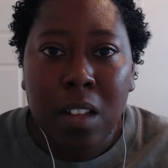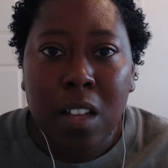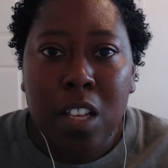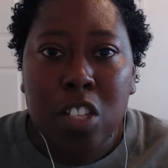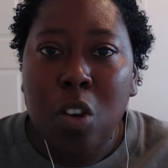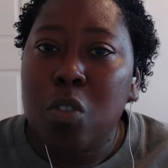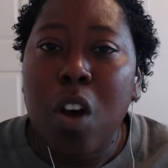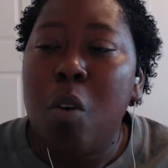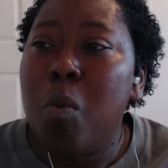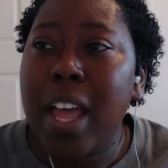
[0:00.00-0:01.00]
So
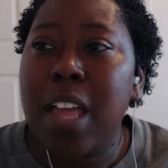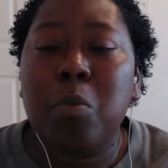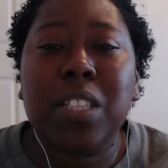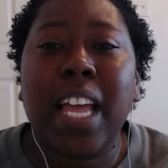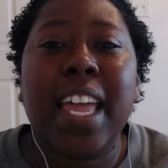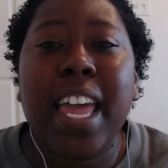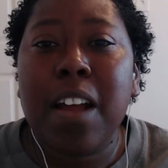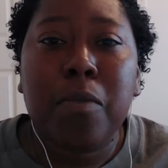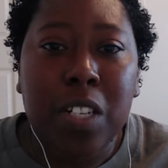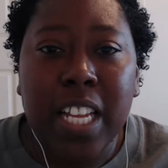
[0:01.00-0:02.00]
no way would they
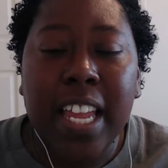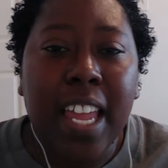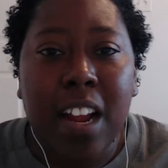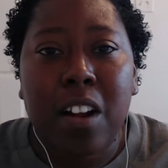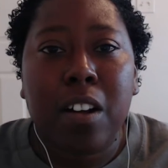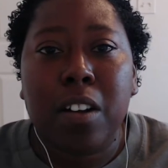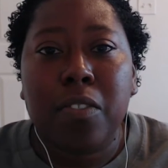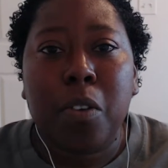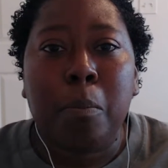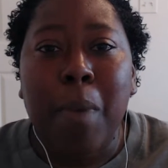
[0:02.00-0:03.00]
ever take care
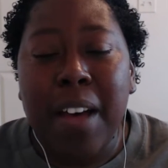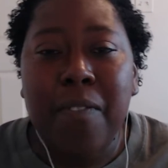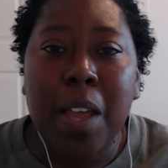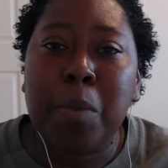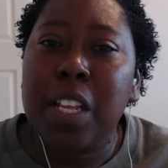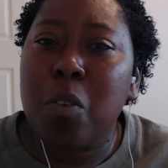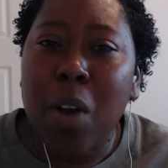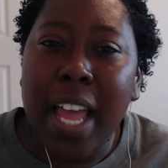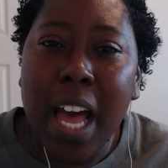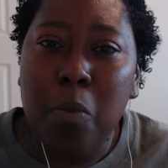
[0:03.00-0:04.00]
of my family the
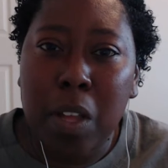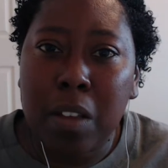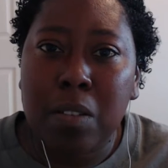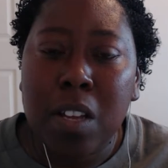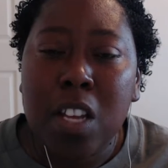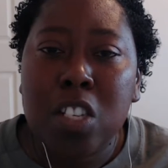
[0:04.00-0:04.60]
way I will.